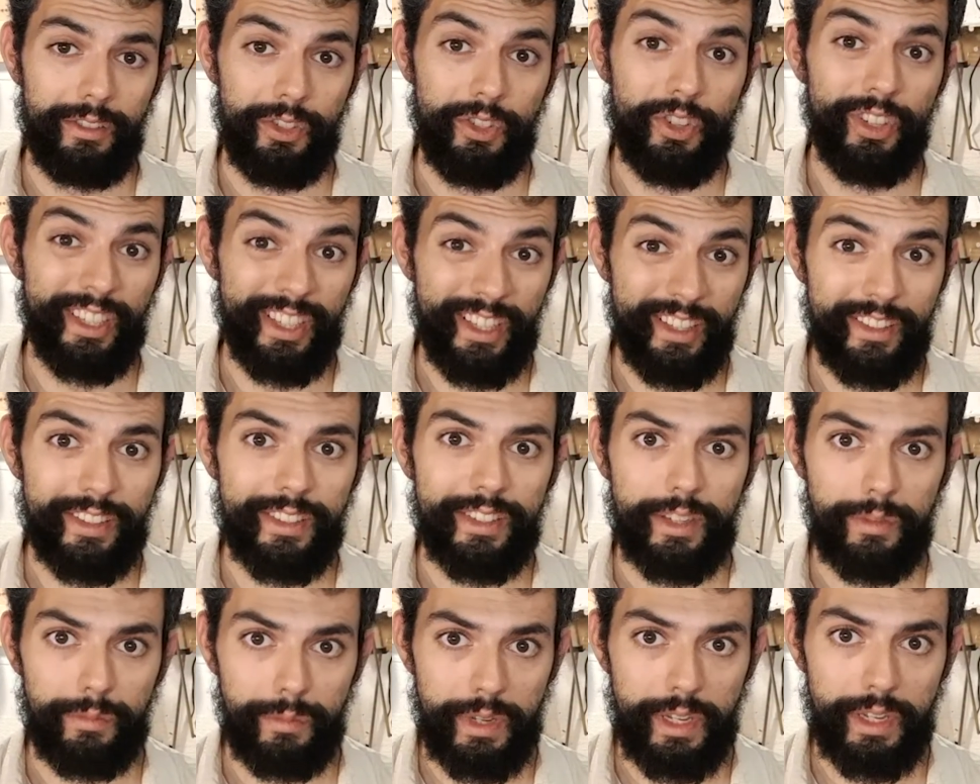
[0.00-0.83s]
tricky this
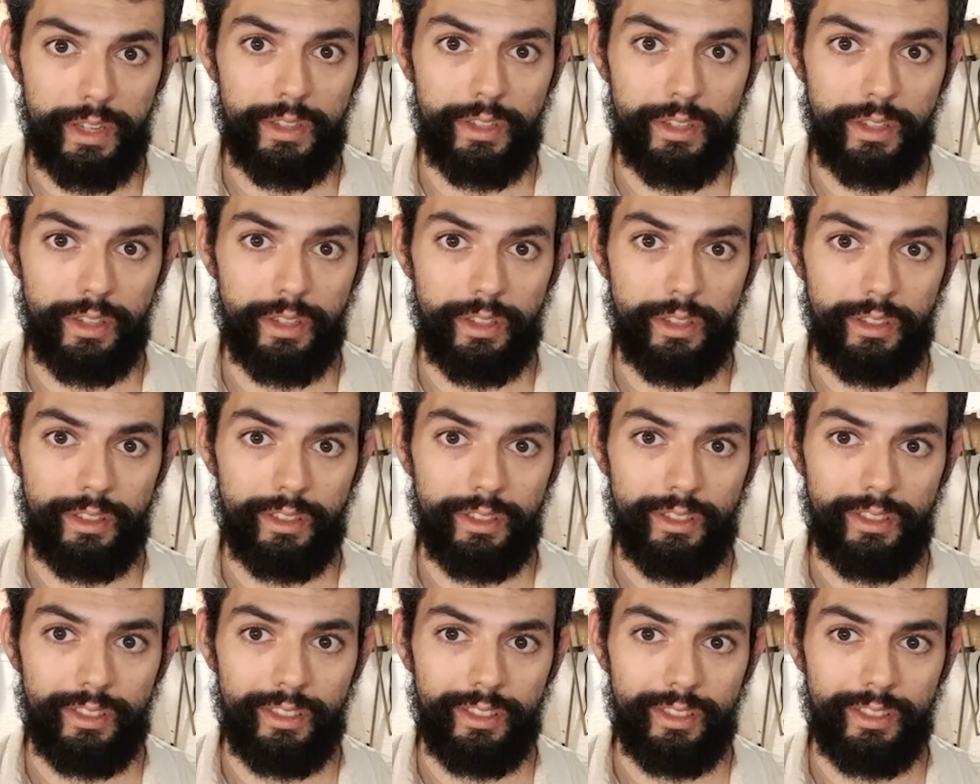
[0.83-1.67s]
can be to
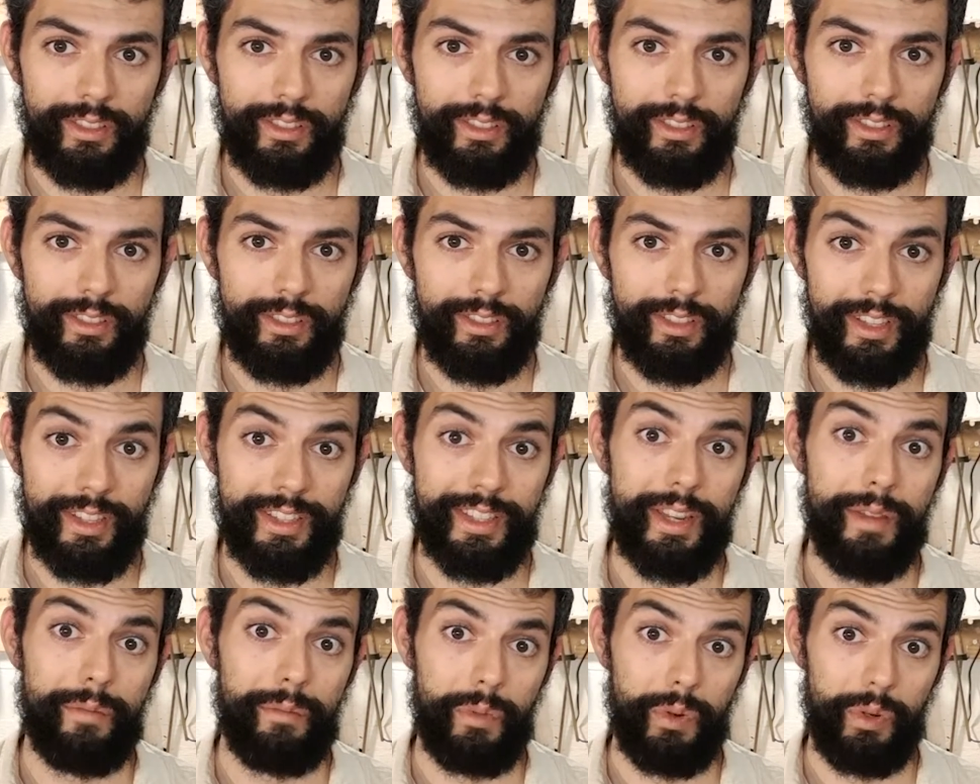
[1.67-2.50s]

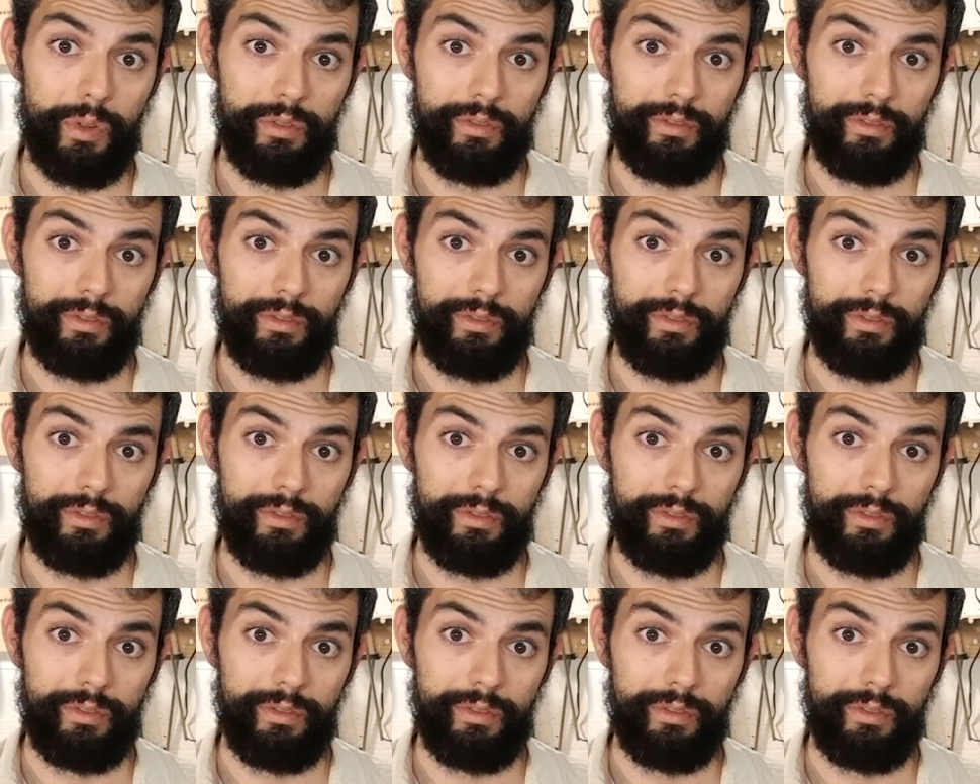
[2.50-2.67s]
assemble.